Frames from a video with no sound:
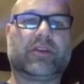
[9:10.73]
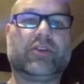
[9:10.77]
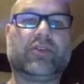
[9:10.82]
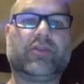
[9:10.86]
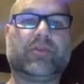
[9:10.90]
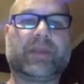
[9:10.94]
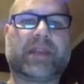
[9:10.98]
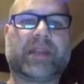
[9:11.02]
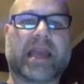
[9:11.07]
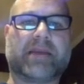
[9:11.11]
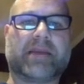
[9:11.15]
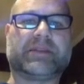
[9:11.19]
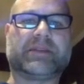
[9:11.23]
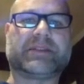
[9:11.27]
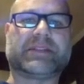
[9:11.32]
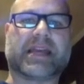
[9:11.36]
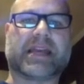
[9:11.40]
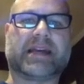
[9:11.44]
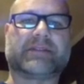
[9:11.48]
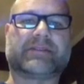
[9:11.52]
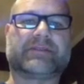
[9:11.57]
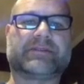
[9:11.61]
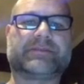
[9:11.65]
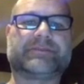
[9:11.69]
human
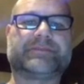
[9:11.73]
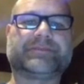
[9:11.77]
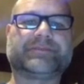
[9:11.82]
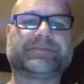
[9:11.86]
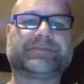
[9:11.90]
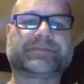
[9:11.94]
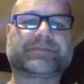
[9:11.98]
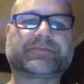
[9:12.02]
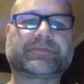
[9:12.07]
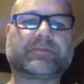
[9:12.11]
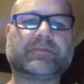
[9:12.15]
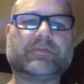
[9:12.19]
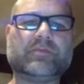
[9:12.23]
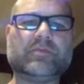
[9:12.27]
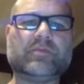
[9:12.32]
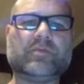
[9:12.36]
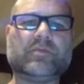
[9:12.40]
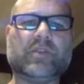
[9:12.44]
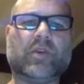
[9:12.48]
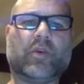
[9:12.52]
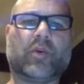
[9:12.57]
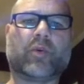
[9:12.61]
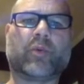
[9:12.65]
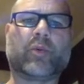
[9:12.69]
habitats
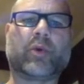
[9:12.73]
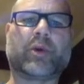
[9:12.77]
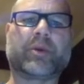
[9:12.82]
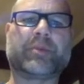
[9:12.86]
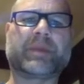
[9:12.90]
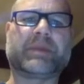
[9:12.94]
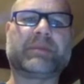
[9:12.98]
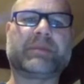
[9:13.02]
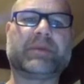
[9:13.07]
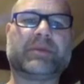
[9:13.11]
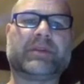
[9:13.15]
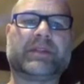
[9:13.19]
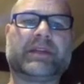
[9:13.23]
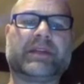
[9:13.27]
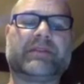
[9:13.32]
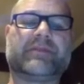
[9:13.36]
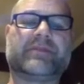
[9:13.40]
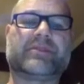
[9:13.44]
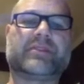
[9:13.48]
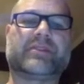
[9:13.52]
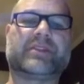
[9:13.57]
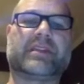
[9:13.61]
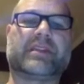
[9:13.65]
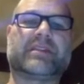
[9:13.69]
or where
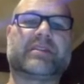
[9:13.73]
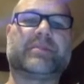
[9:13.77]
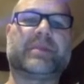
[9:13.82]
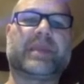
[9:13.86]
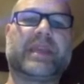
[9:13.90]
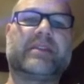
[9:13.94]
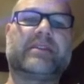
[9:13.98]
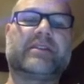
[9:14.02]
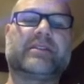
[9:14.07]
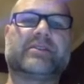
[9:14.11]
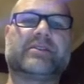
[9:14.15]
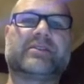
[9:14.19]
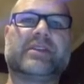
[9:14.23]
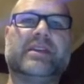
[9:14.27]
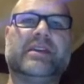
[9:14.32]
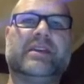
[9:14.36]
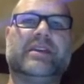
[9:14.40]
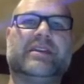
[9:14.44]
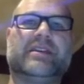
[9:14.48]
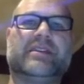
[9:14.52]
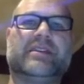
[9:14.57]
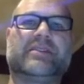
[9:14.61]
people live, so that the pandas,